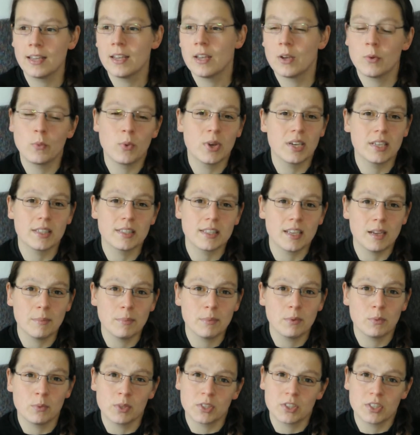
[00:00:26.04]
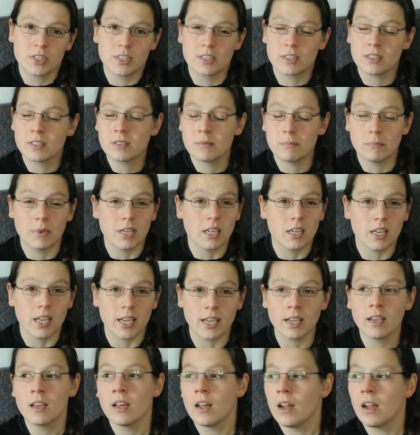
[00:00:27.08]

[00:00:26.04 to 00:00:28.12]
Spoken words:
when it's up, which is Monday.